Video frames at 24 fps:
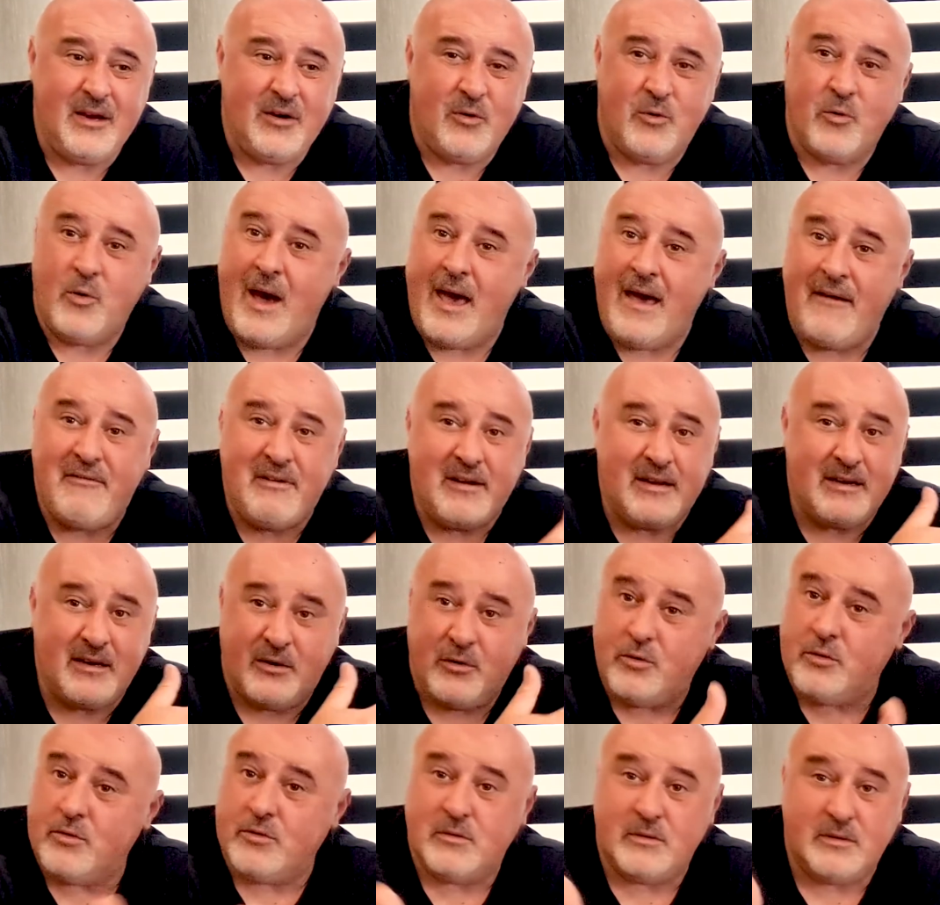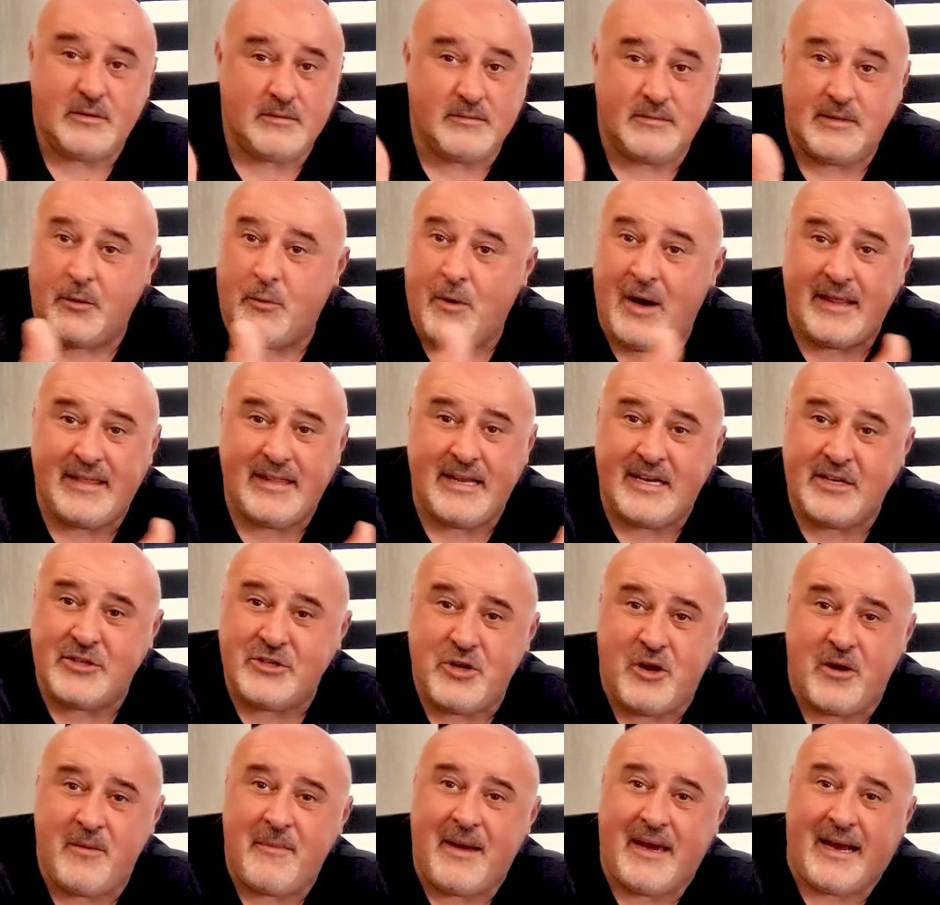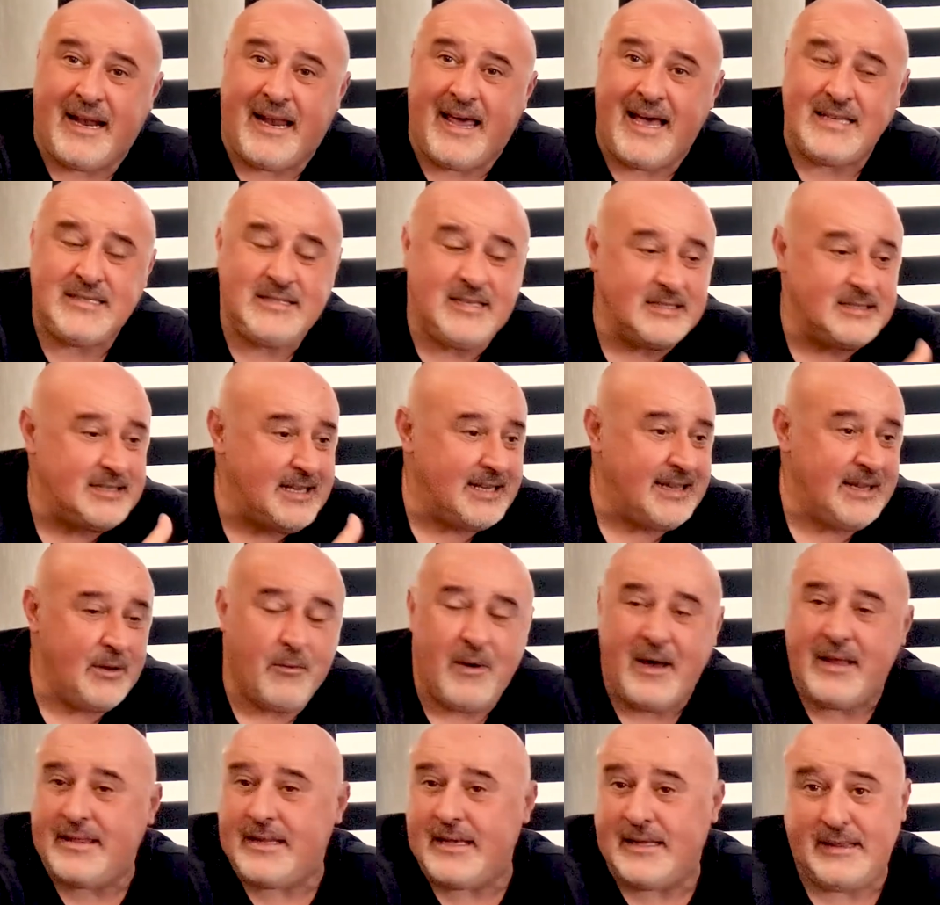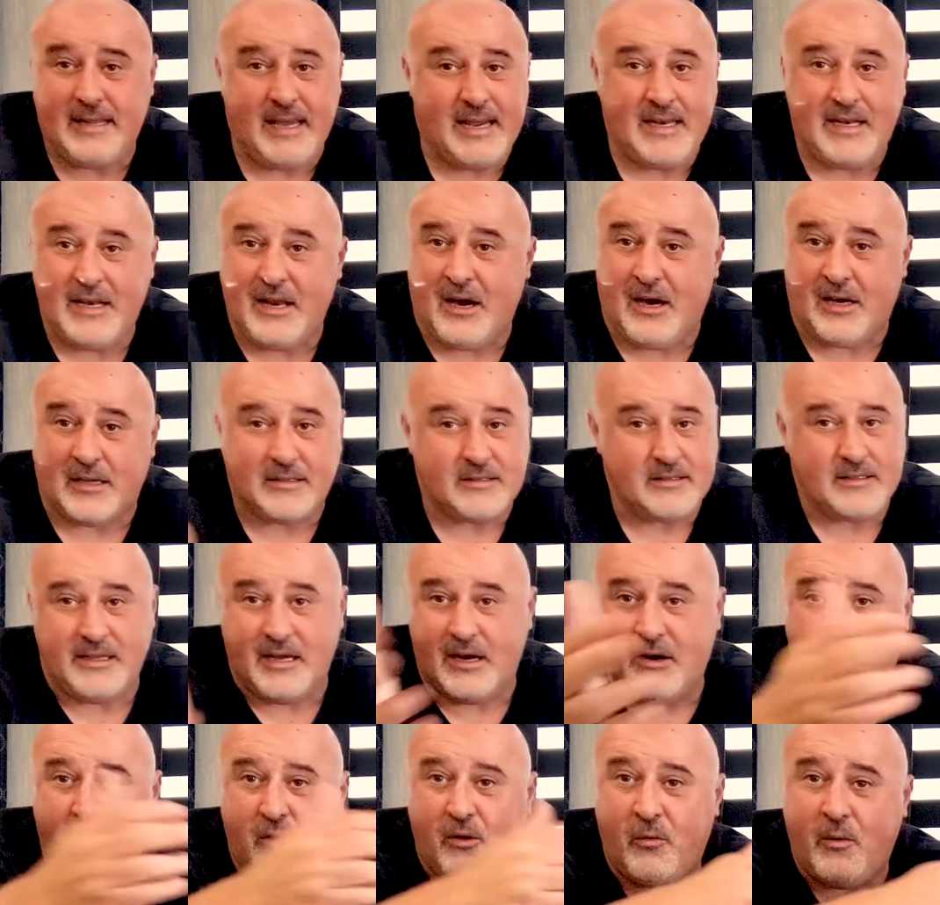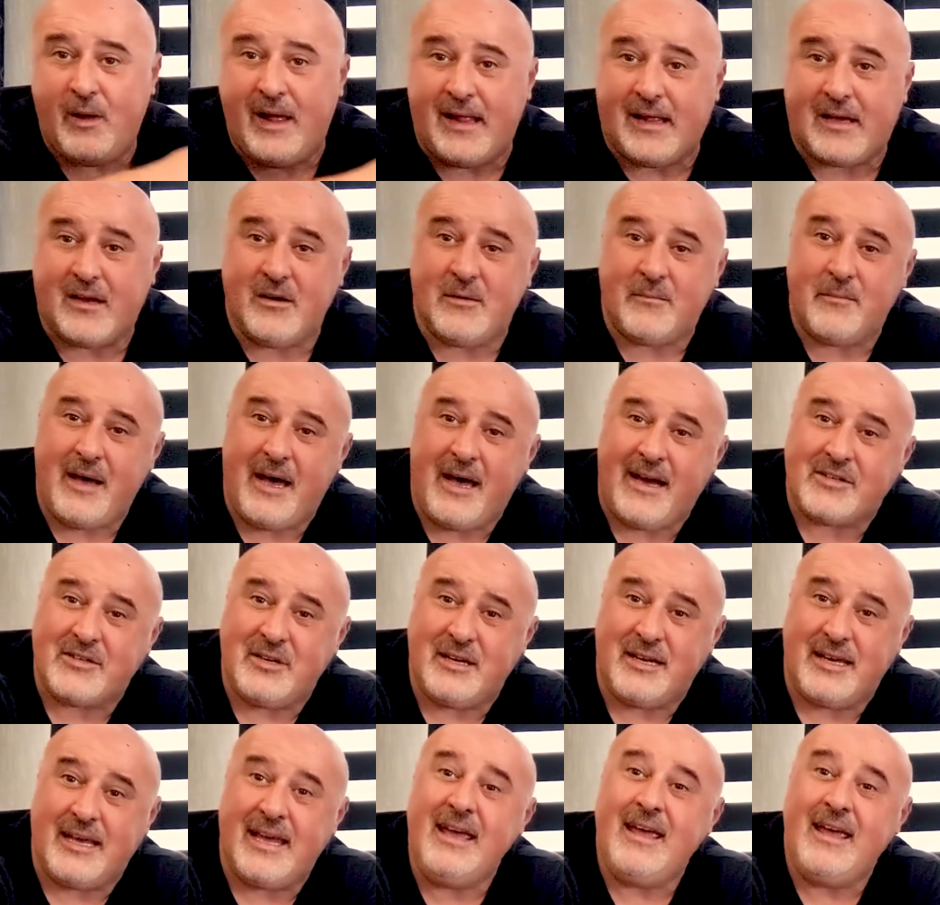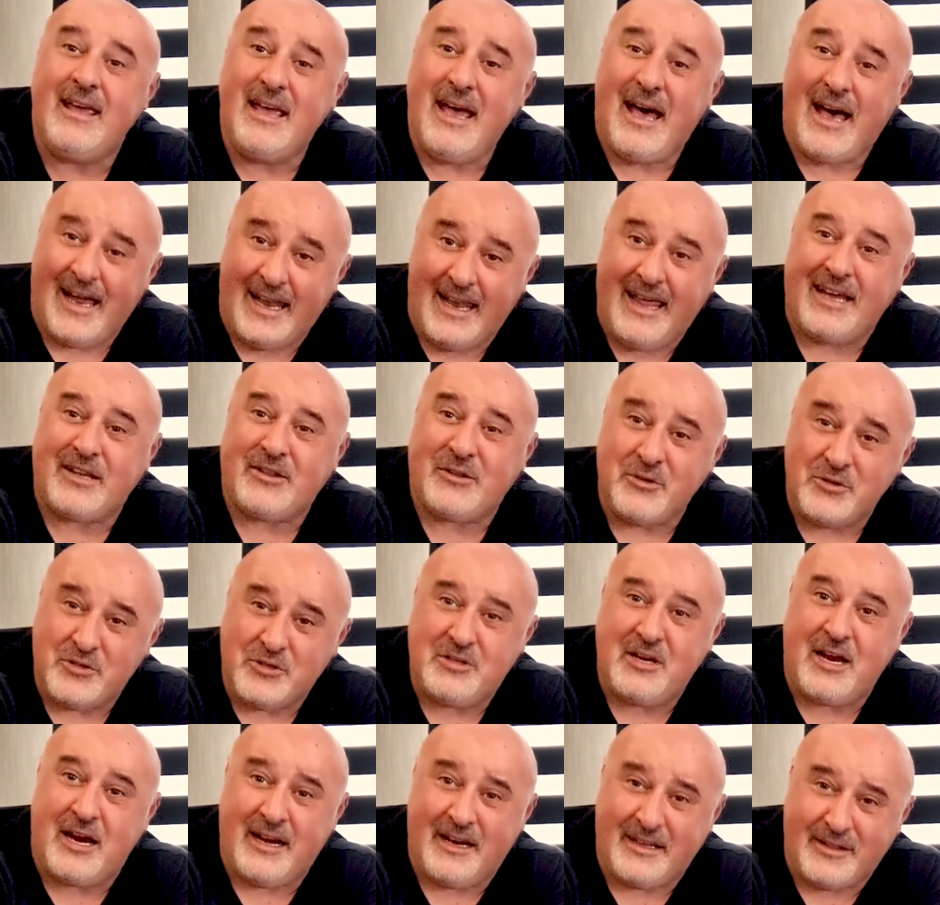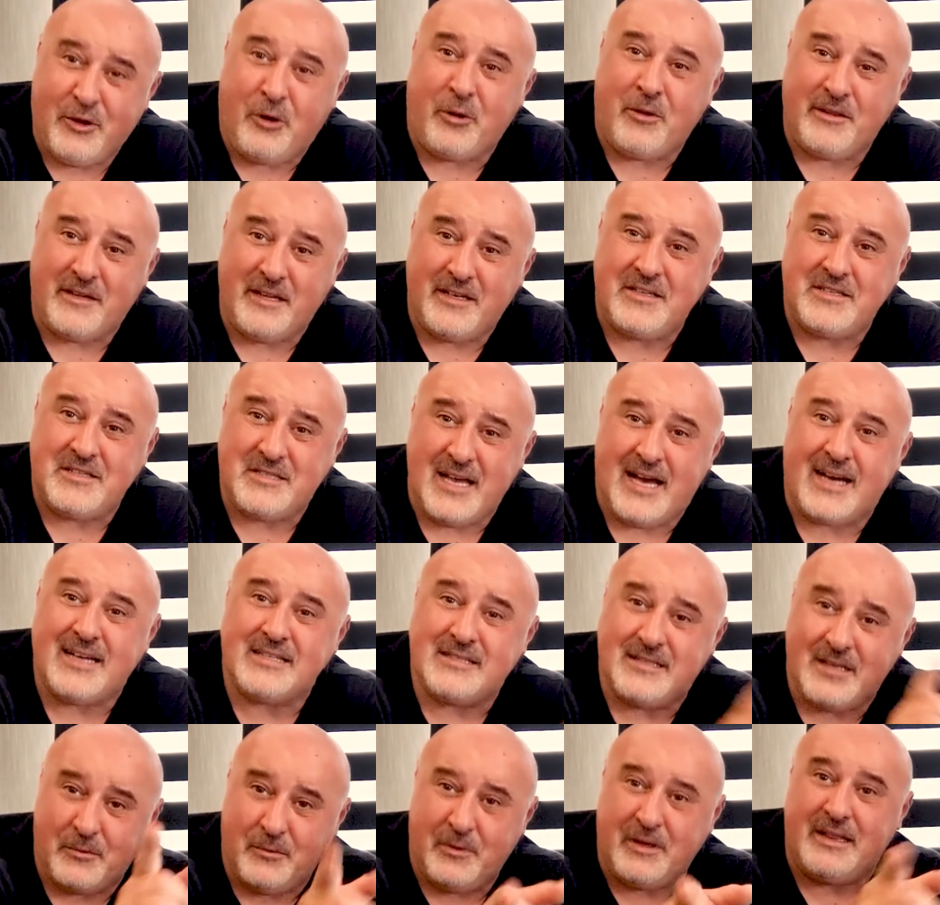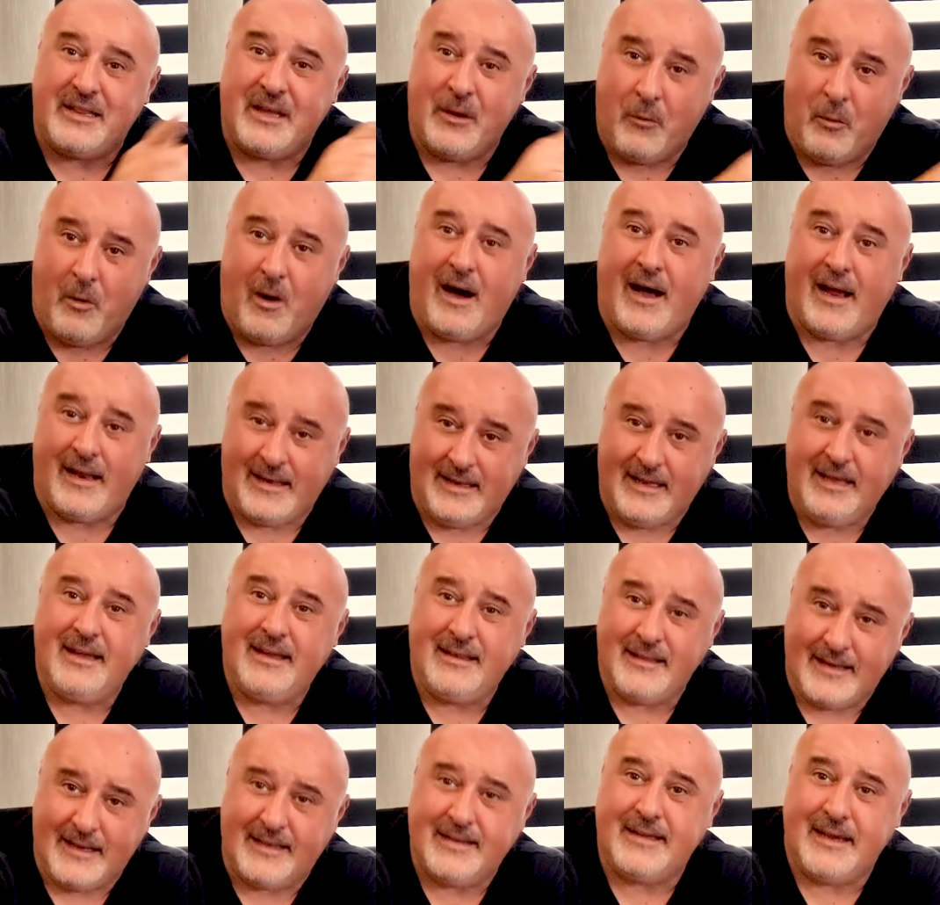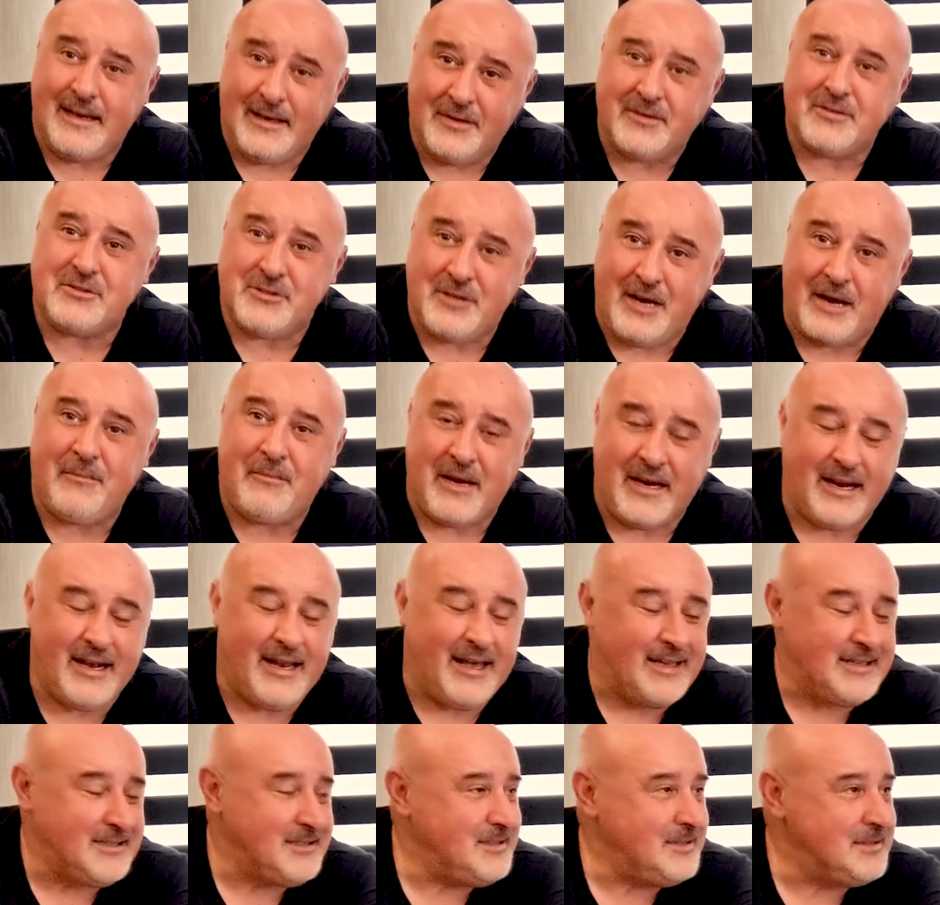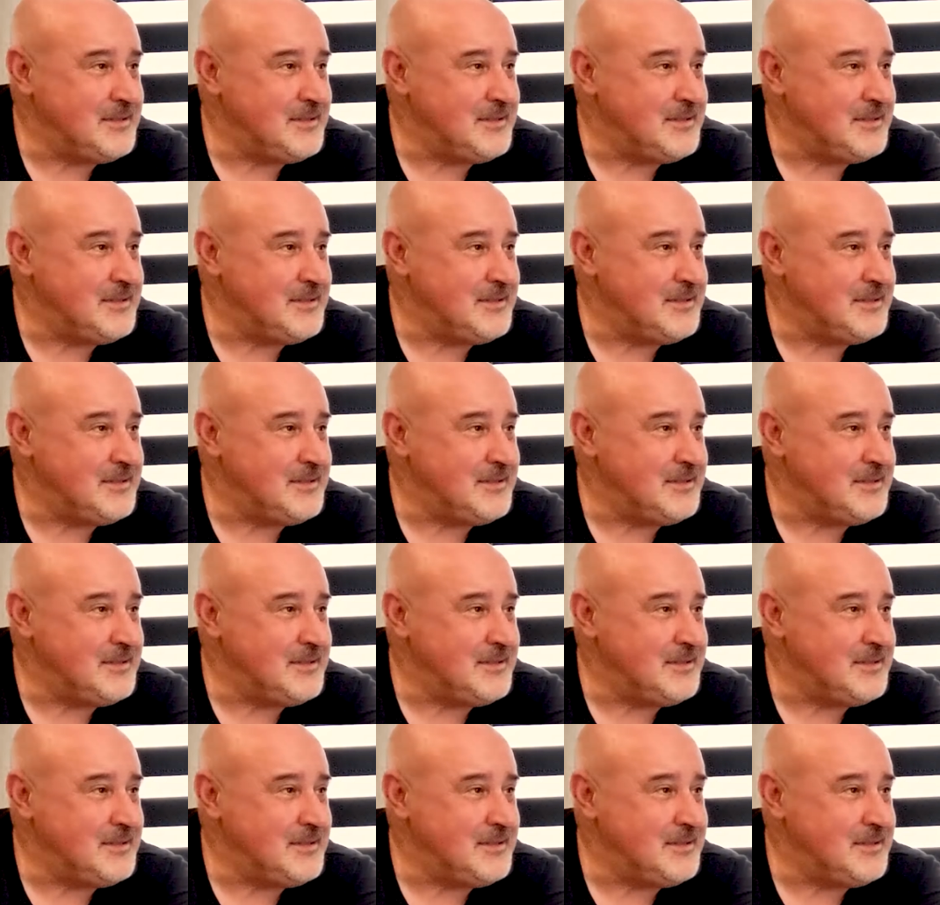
whoever who the one that they join my classes and the one that they not they all welcome actually i like to share all the disaster with the one that they don't share my classes